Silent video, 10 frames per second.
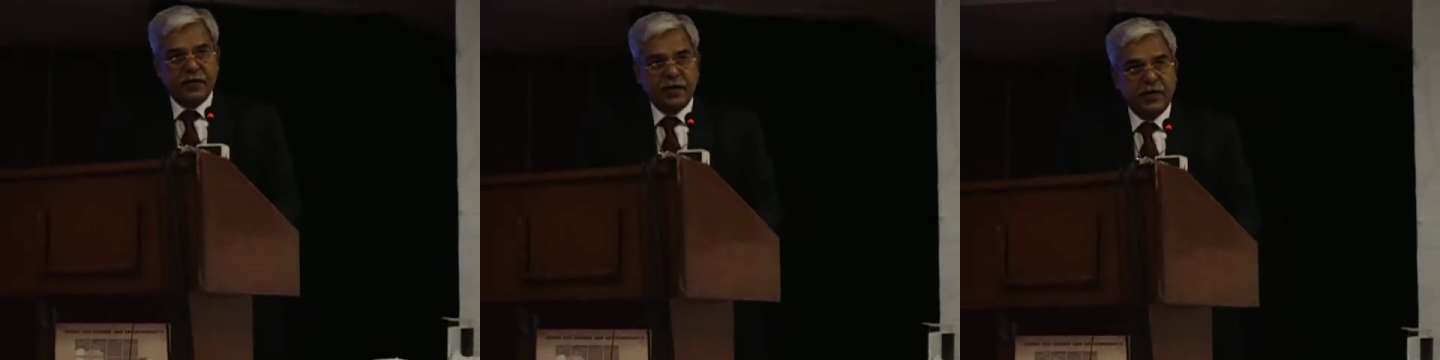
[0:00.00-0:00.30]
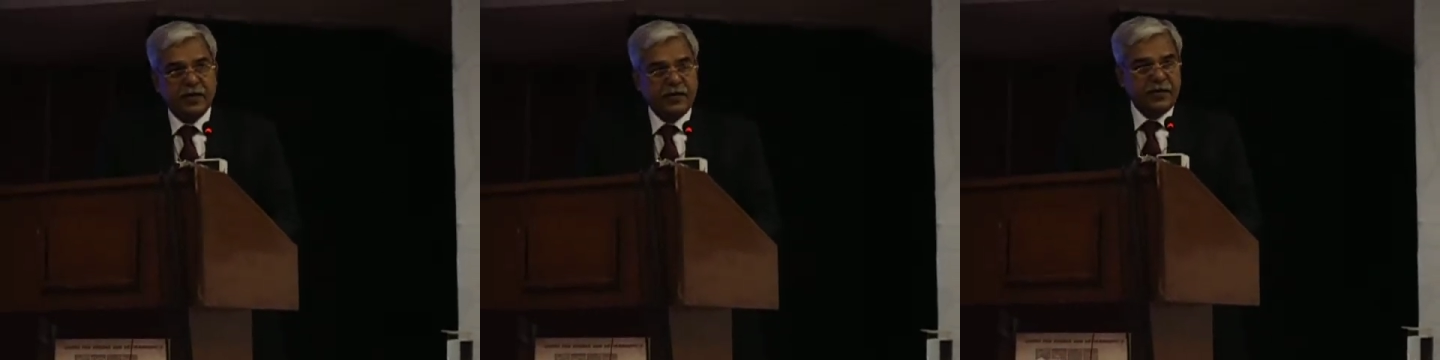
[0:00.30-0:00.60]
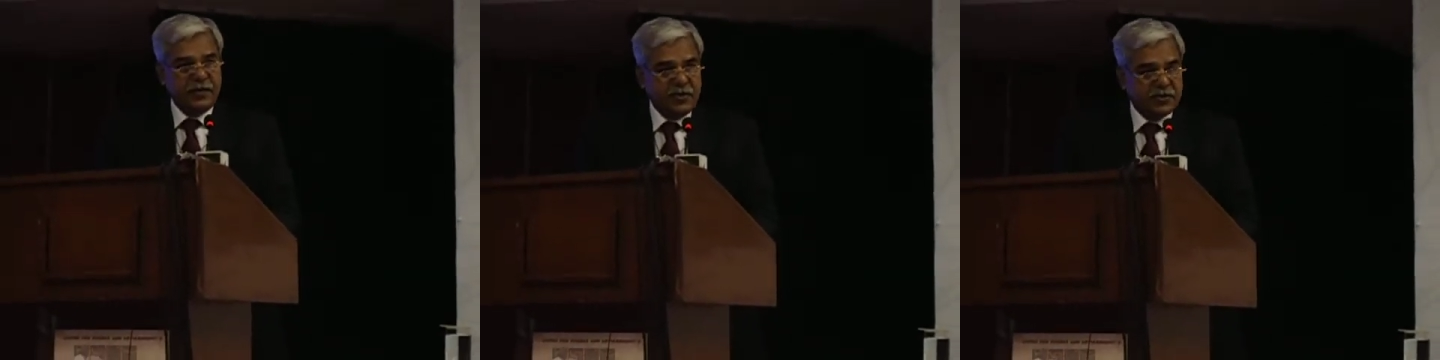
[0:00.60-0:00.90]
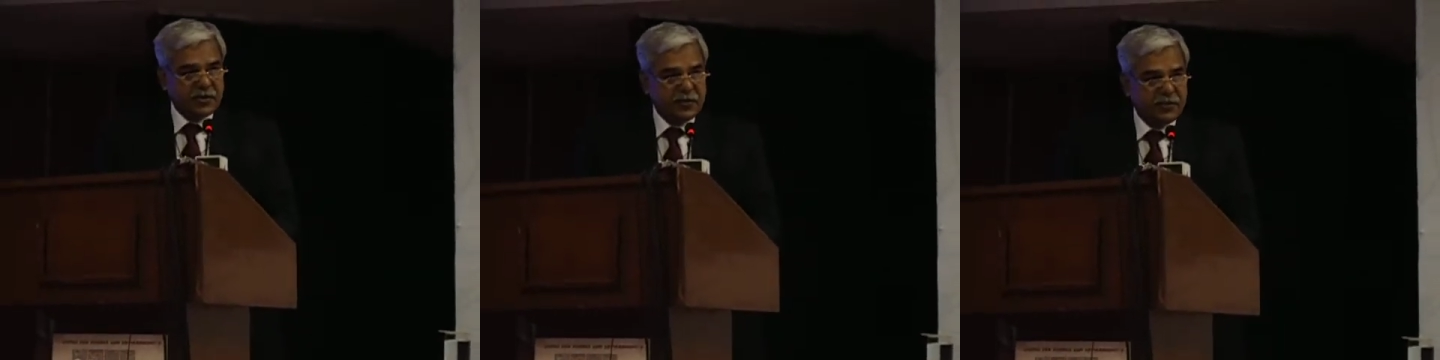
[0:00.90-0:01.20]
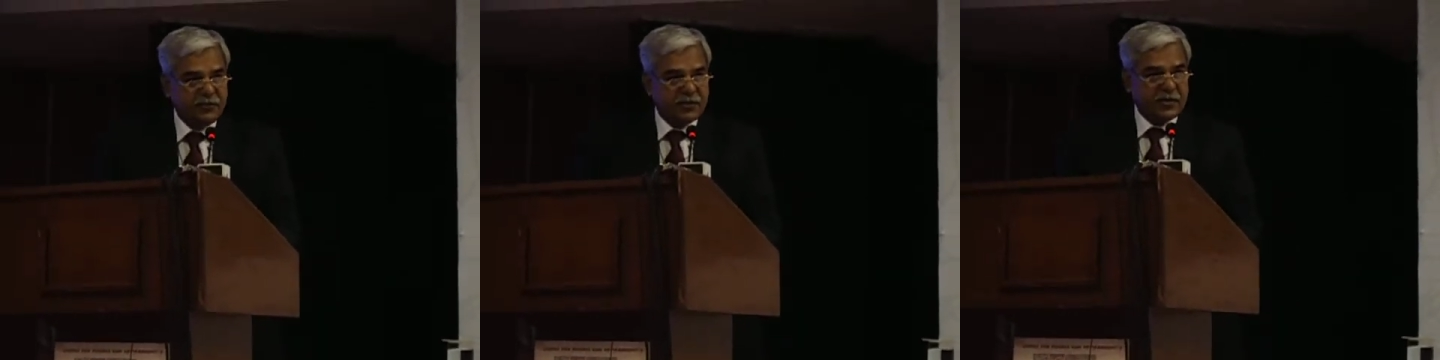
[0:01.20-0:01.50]
And each country
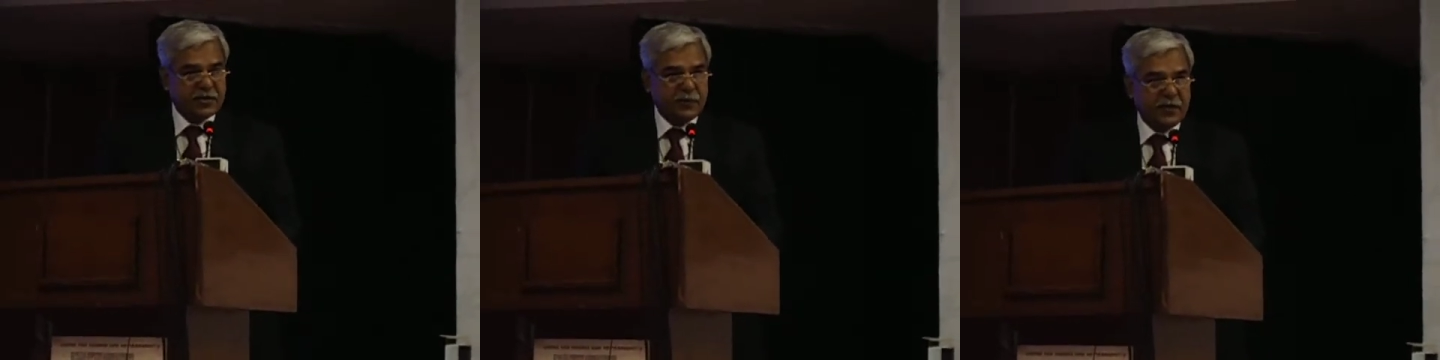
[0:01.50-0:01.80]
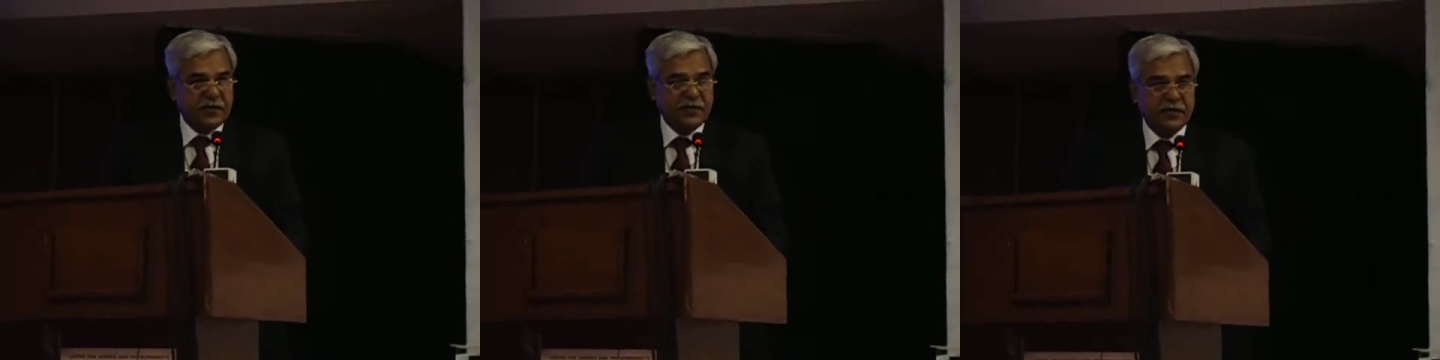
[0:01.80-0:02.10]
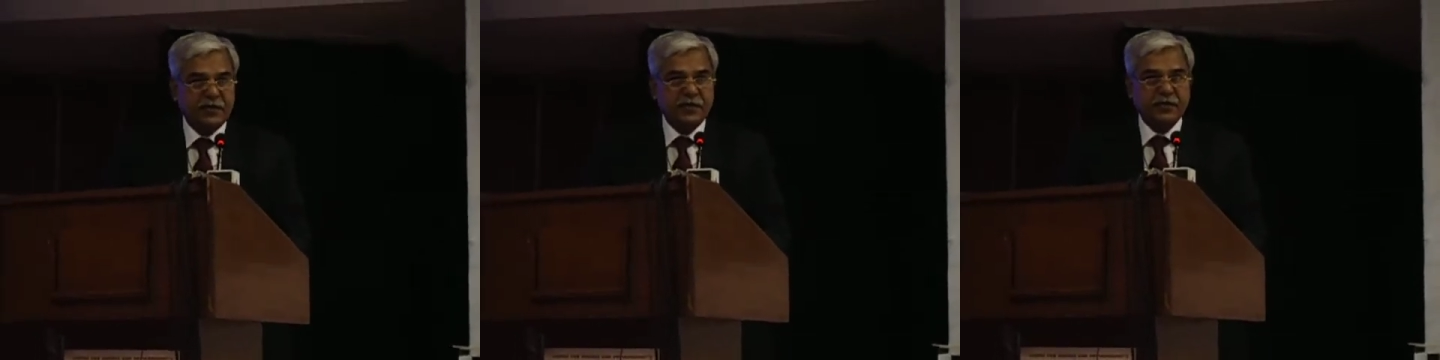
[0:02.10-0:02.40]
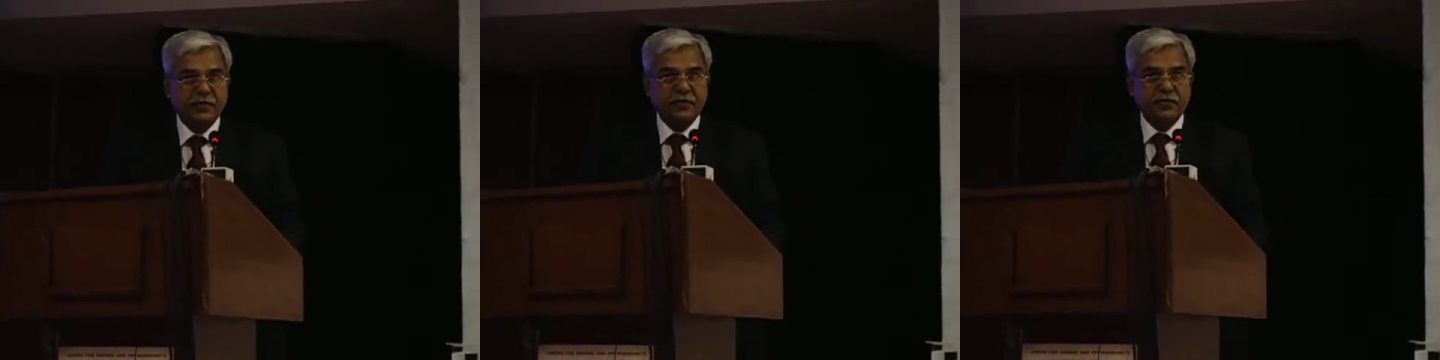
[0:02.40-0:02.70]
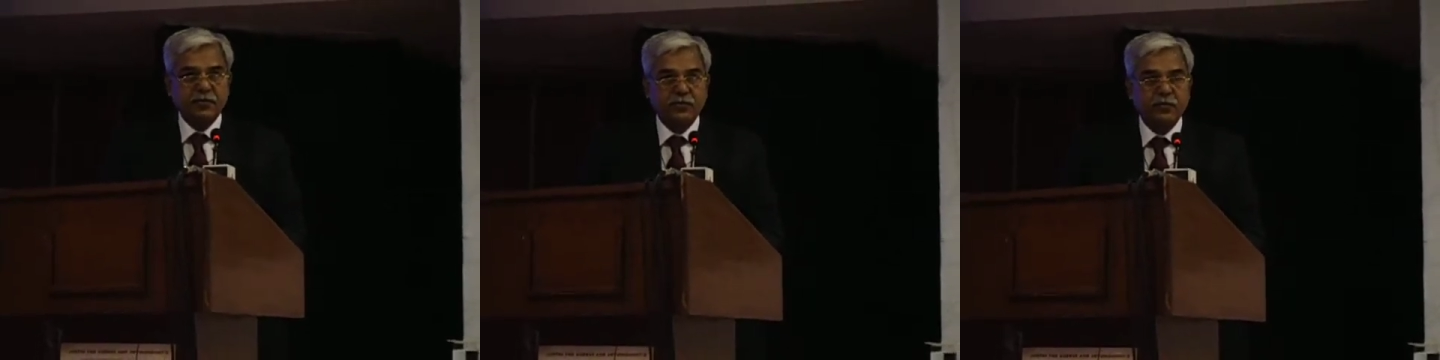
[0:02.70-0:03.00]
was expected
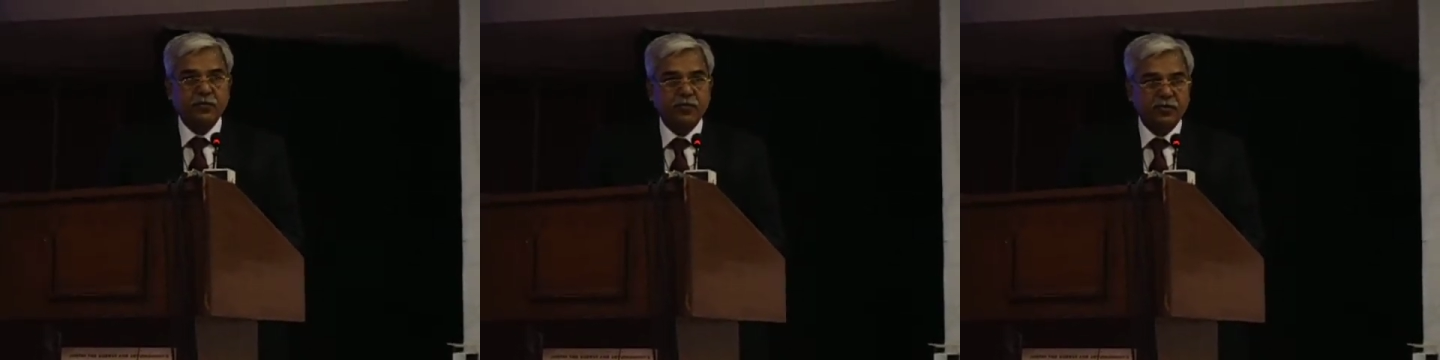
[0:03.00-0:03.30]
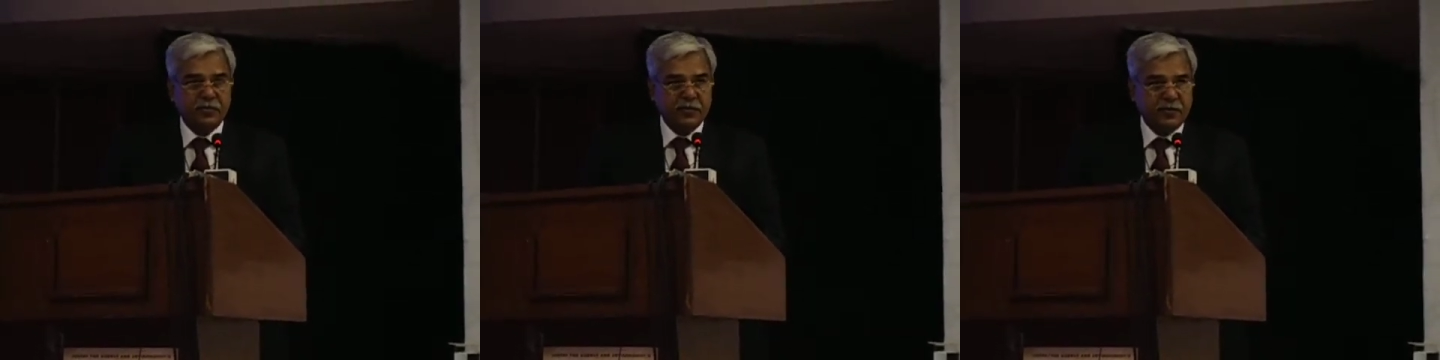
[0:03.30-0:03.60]
to report